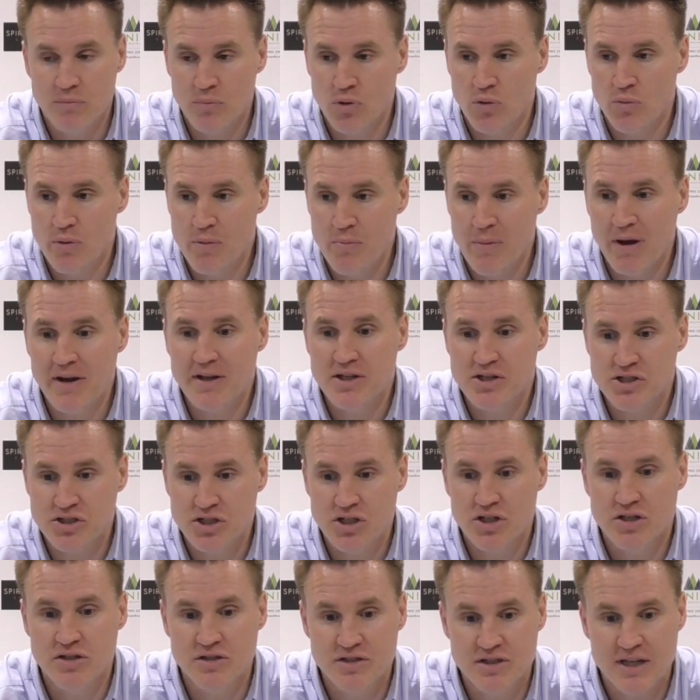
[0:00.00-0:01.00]
But we managed
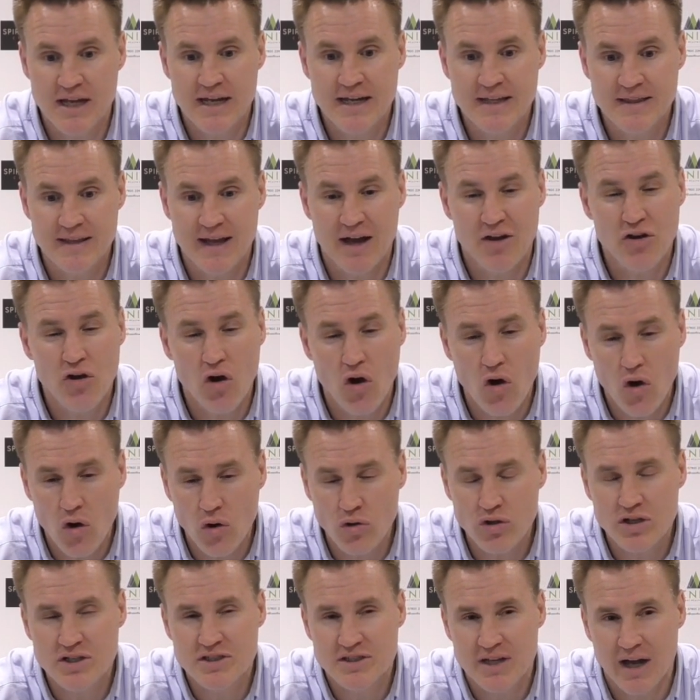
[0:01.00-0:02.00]
to contain that. Not
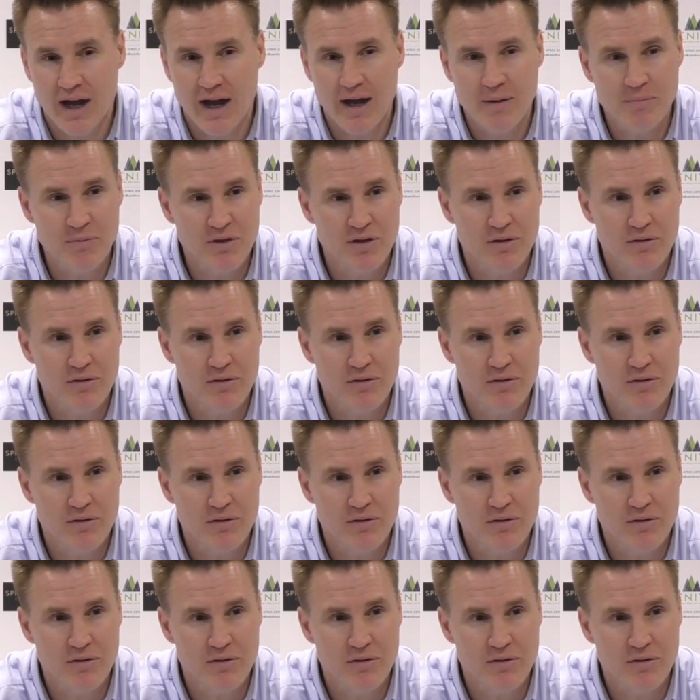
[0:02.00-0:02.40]
all the time.